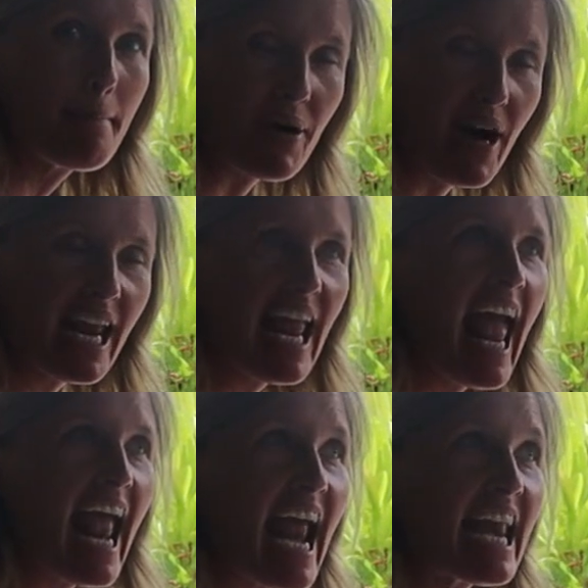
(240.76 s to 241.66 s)
bring,
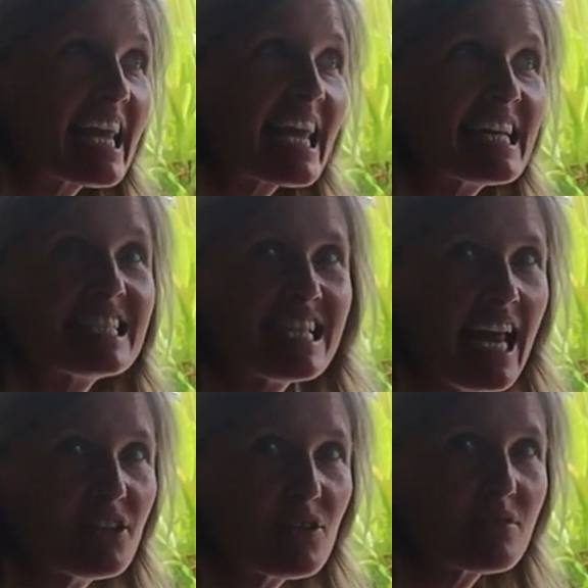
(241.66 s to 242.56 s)
and kid
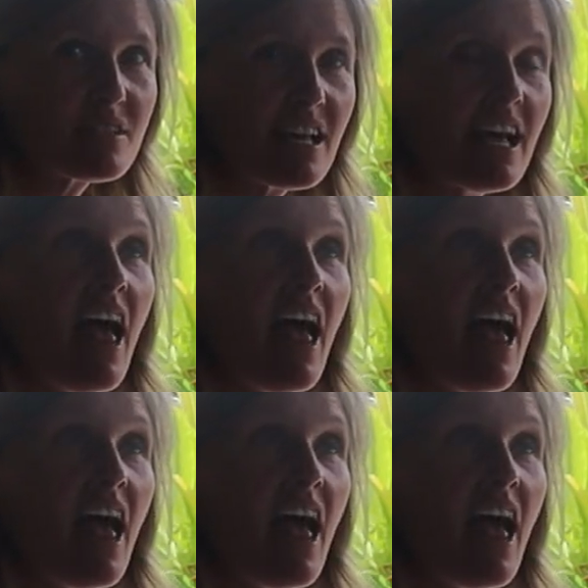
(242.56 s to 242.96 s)
sandals.